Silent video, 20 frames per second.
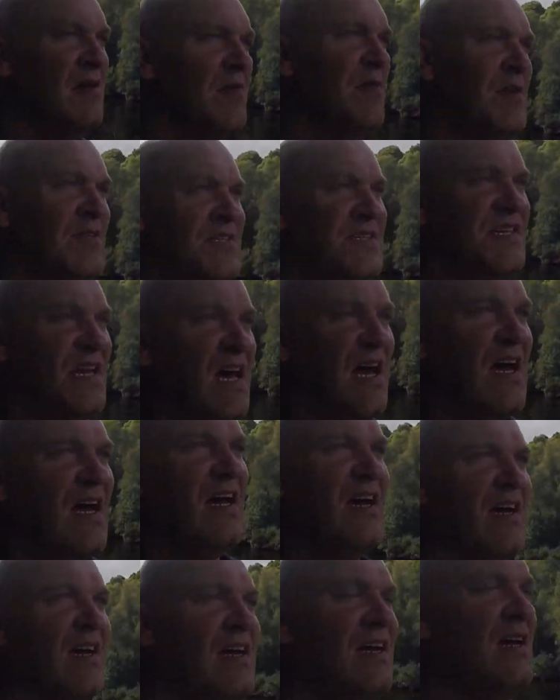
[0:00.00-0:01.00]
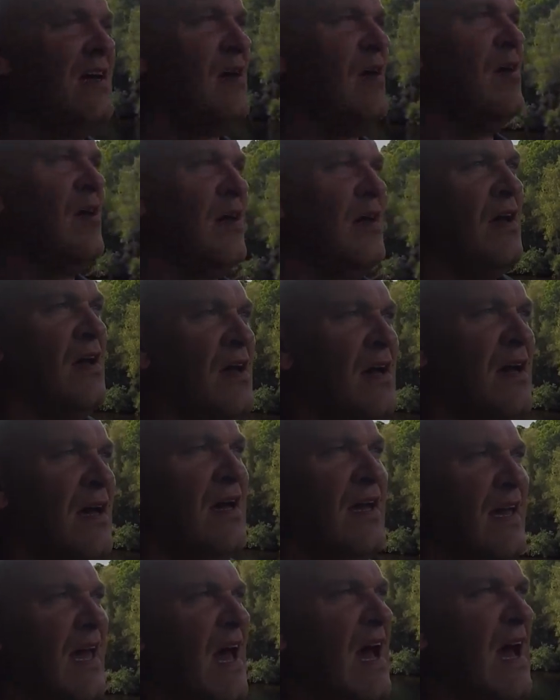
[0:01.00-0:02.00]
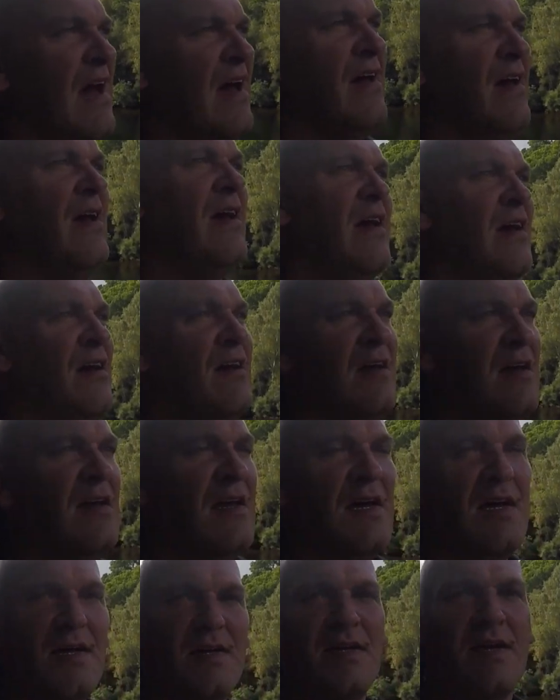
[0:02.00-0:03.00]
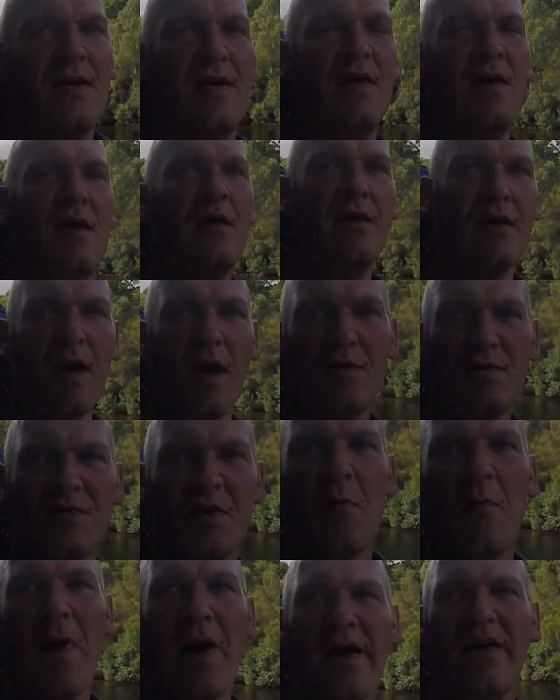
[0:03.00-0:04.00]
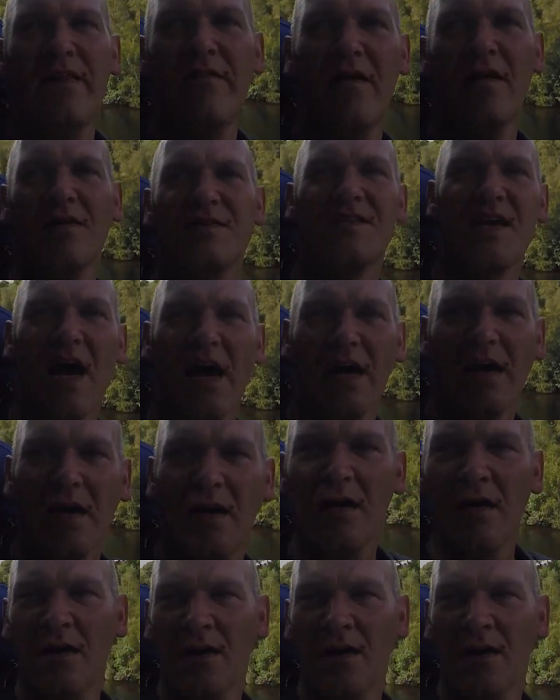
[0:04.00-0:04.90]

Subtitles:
But yeah, coat's gone back in the rucksack.